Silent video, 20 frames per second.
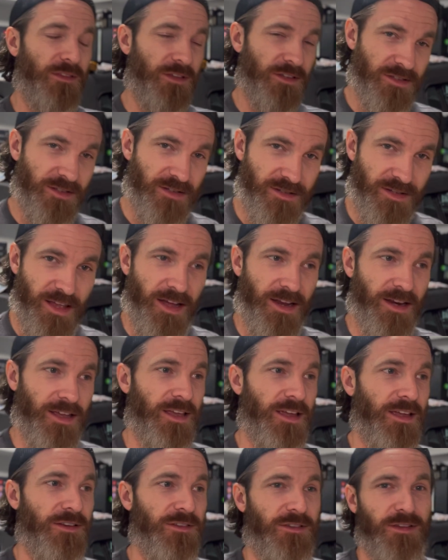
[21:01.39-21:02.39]
this is
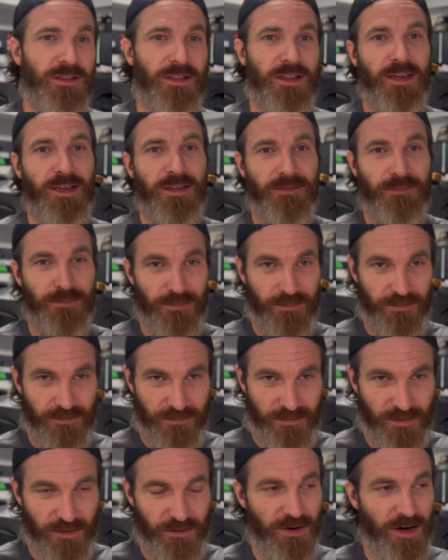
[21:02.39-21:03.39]
getting into like
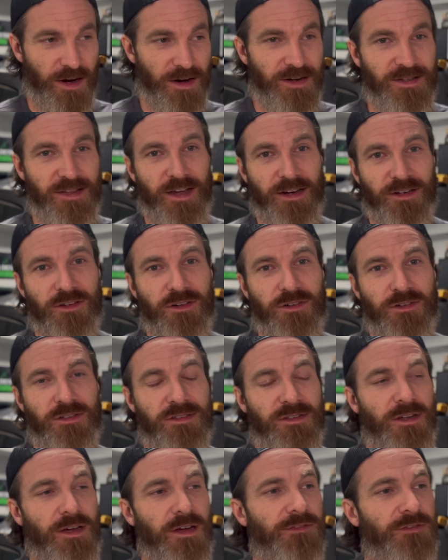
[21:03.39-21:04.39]
very technical
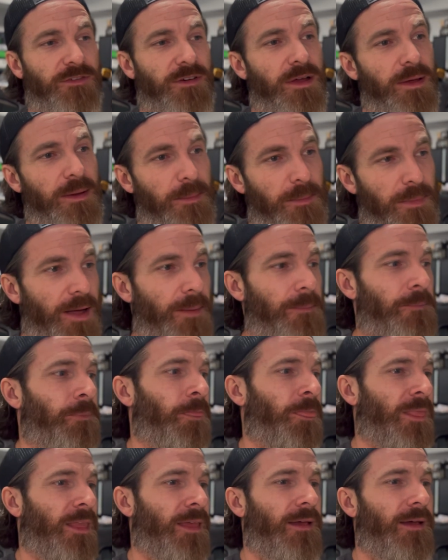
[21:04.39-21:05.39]
stuff,
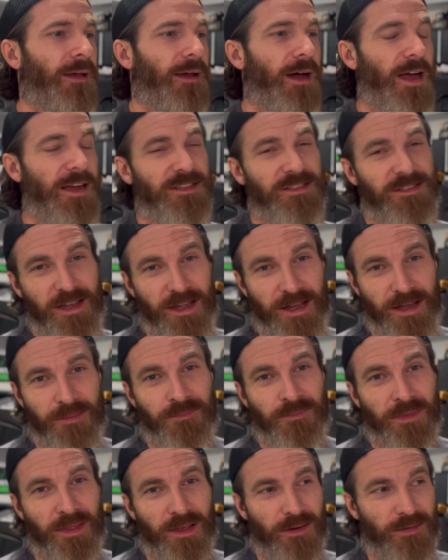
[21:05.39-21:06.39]
but I'd
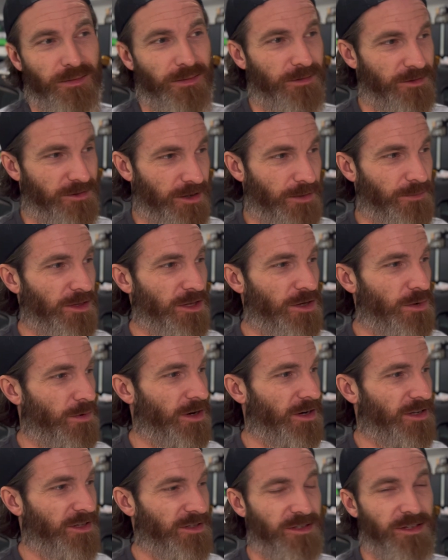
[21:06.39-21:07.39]
say something you
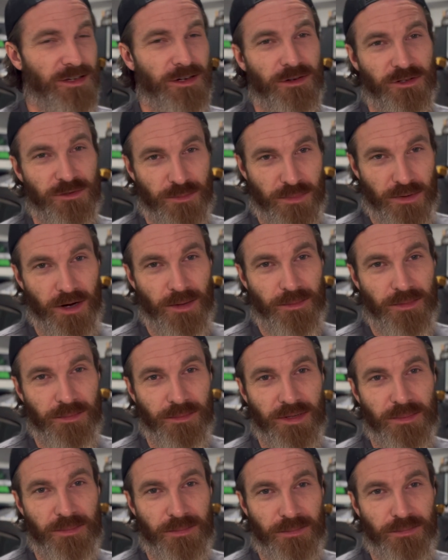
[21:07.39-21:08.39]
want to consider is
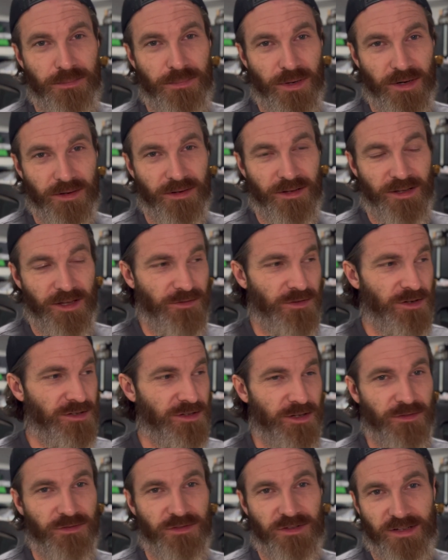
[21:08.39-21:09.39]
probably give
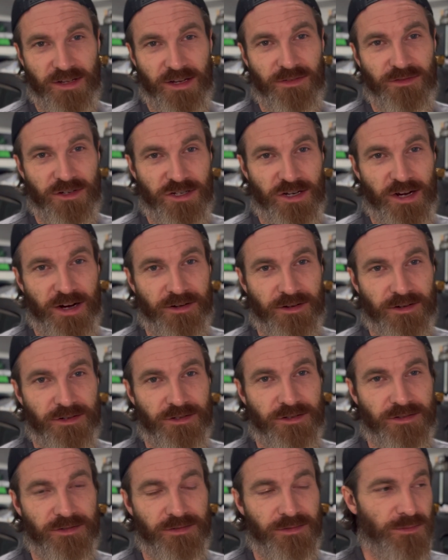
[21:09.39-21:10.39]
yourself a set of
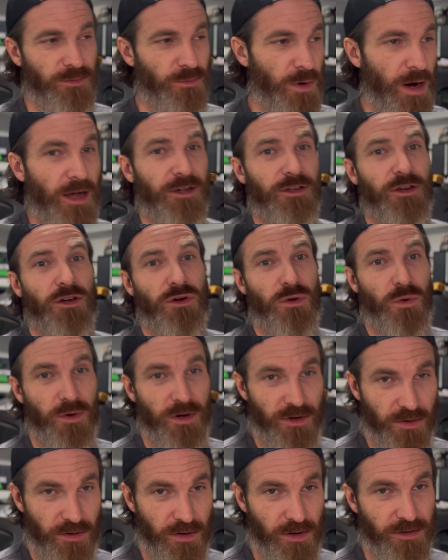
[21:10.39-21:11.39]
injectors while you're
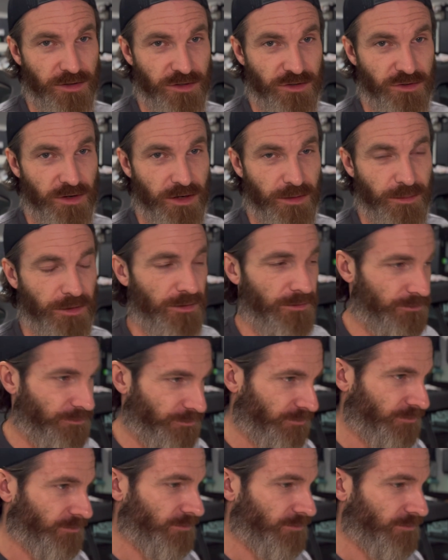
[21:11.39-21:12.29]
going to all this trouble.